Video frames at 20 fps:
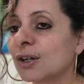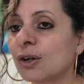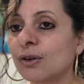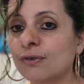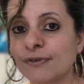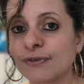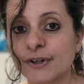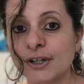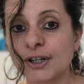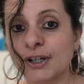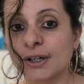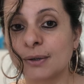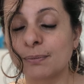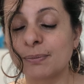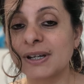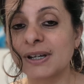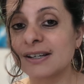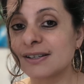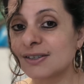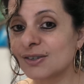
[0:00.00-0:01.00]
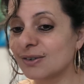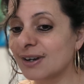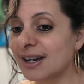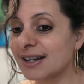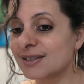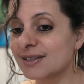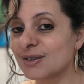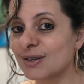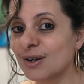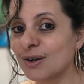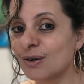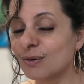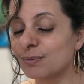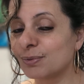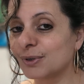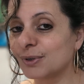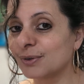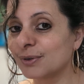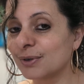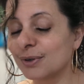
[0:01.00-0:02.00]
it go for good because you guys know
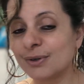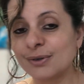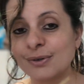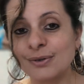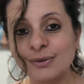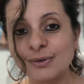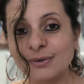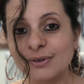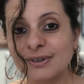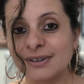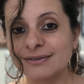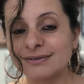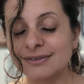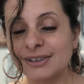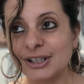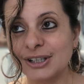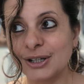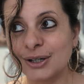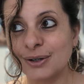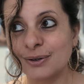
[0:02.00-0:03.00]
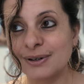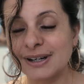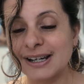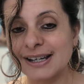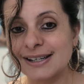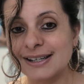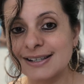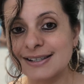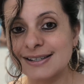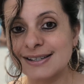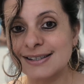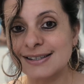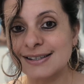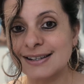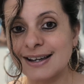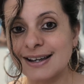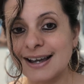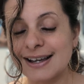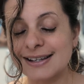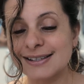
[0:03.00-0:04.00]
Pluto, you know, is
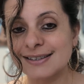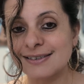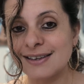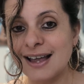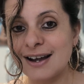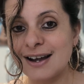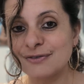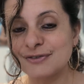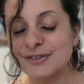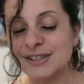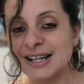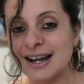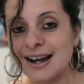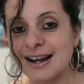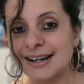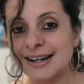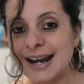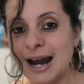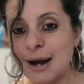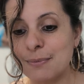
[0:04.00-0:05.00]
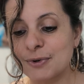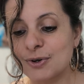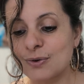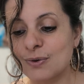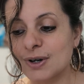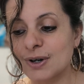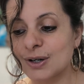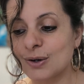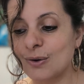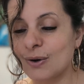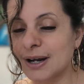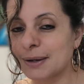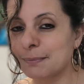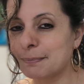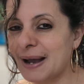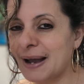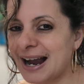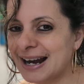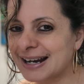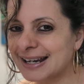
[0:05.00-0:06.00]
has left uh, Capricorn going
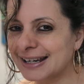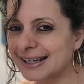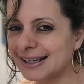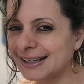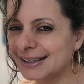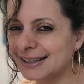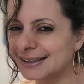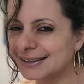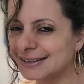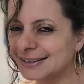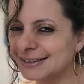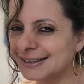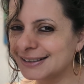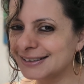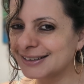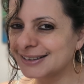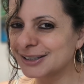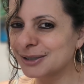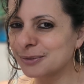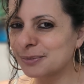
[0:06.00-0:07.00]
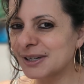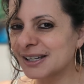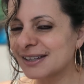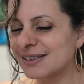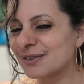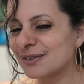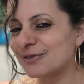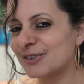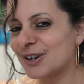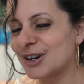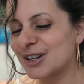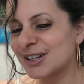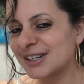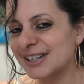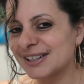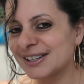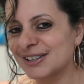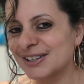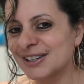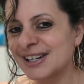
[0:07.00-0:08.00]
back in a little bit in the fall
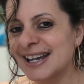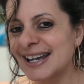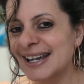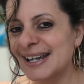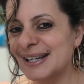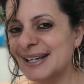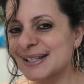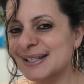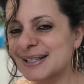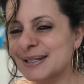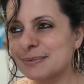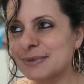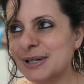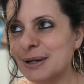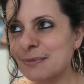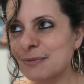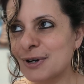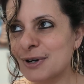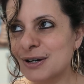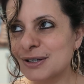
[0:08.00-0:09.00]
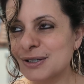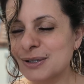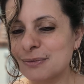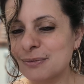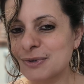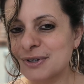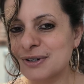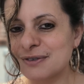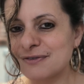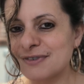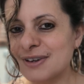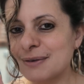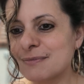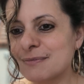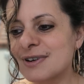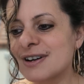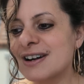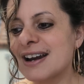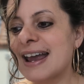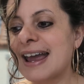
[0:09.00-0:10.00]
here in September, October,
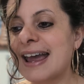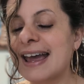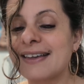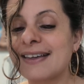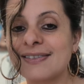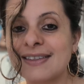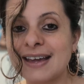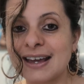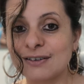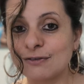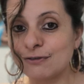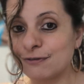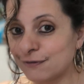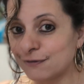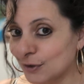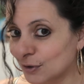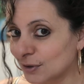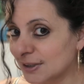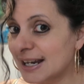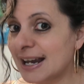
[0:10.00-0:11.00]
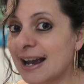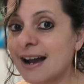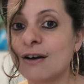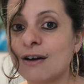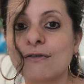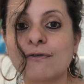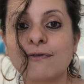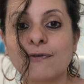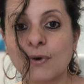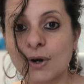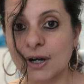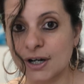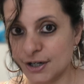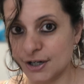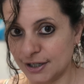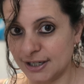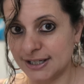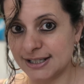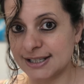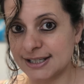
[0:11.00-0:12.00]
November, and then fully out for
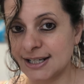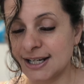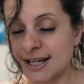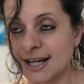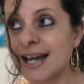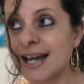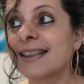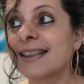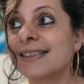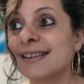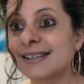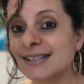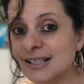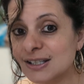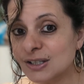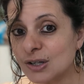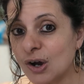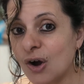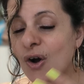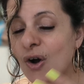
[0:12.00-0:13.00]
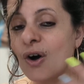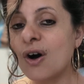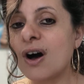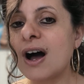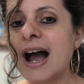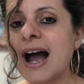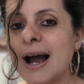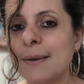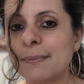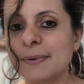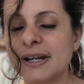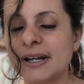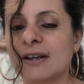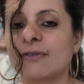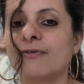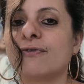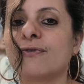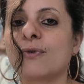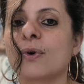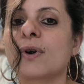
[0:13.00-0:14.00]
good. This is all
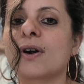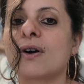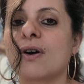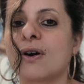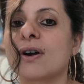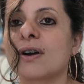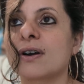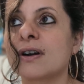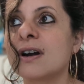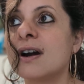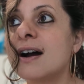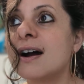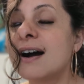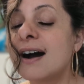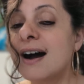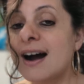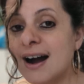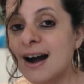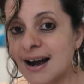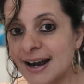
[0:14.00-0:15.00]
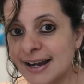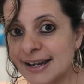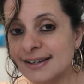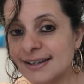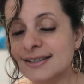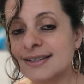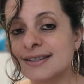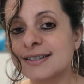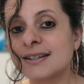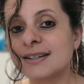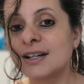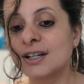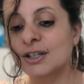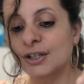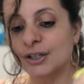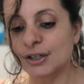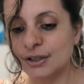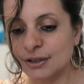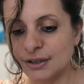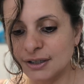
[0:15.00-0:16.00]
happening for our highest
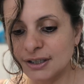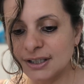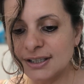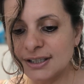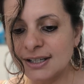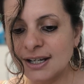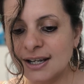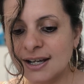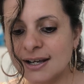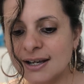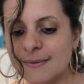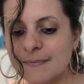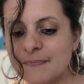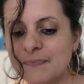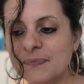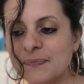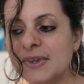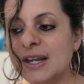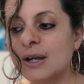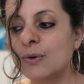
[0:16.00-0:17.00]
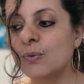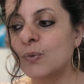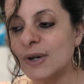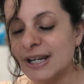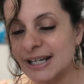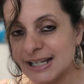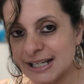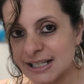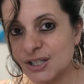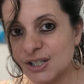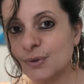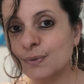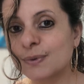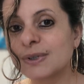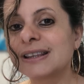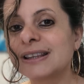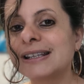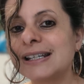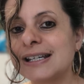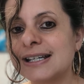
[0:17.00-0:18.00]
good. We need to
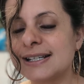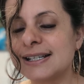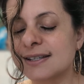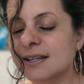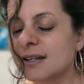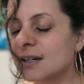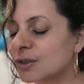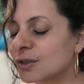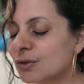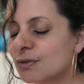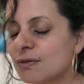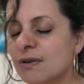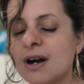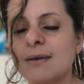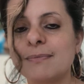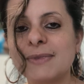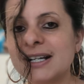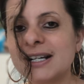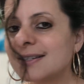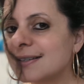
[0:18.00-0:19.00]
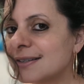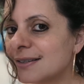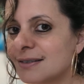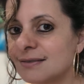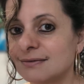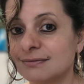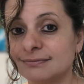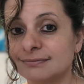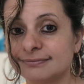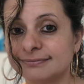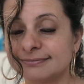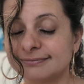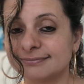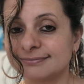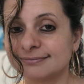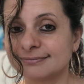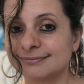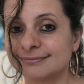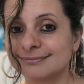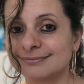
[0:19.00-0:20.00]
release traumas
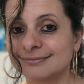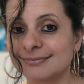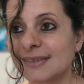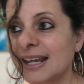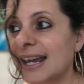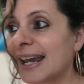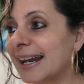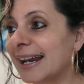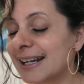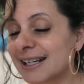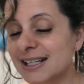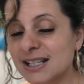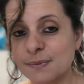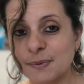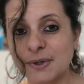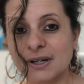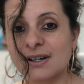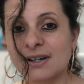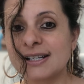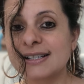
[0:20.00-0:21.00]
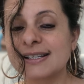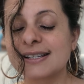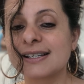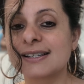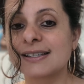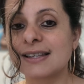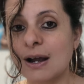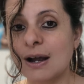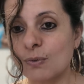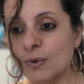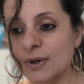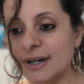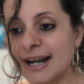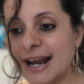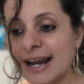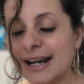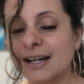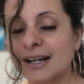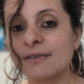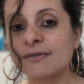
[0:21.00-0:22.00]
and experiences that were
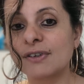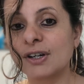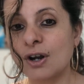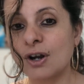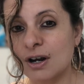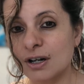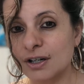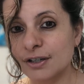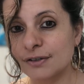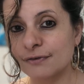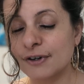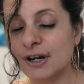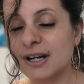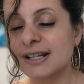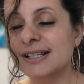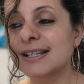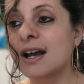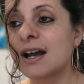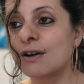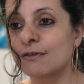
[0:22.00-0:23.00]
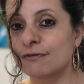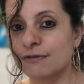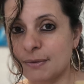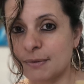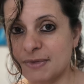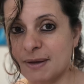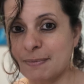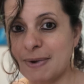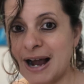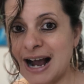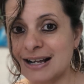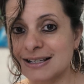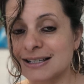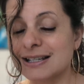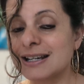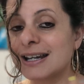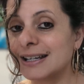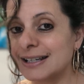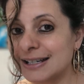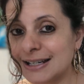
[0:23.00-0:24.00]
negative and not good for us from the
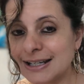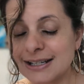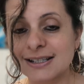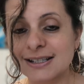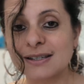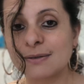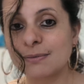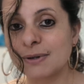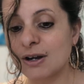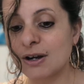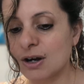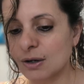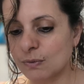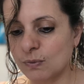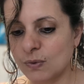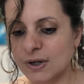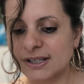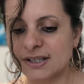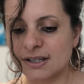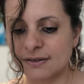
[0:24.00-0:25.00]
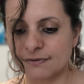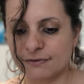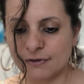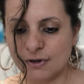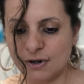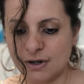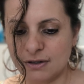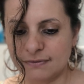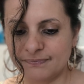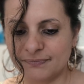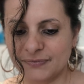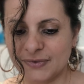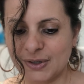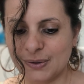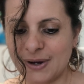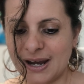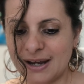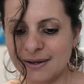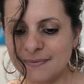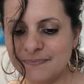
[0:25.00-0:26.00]
past. It needs to be gone once and for all.
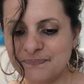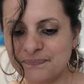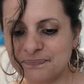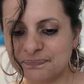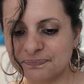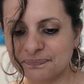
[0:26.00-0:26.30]
Okay